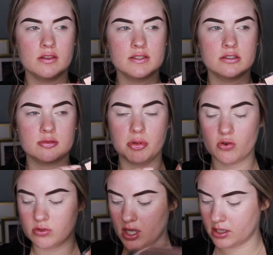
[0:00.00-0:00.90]
This is a
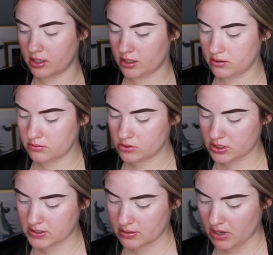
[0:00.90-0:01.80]
bone color,
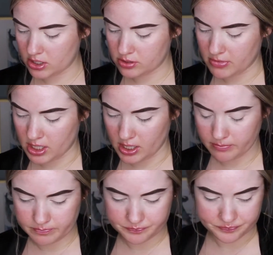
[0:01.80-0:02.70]
just to match my
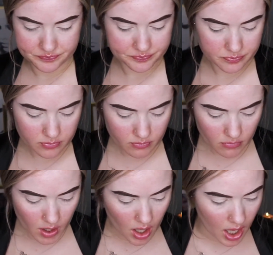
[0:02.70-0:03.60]

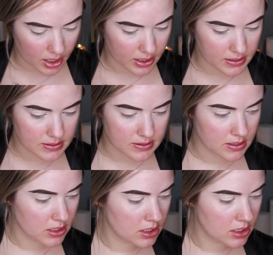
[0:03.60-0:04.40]
eyelids.